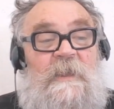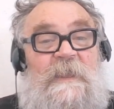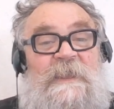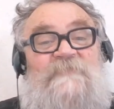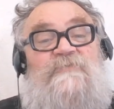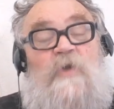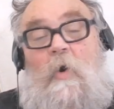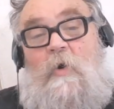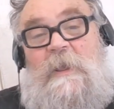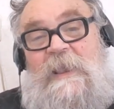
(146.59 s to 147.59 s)
it's
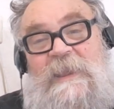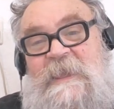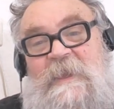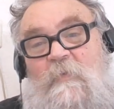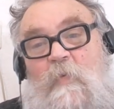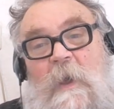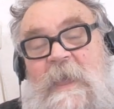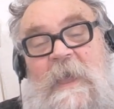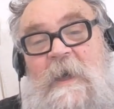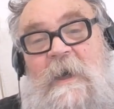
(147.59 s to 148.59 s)
not clear
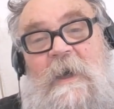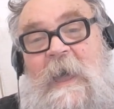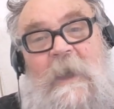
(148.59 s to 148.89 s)
where uh,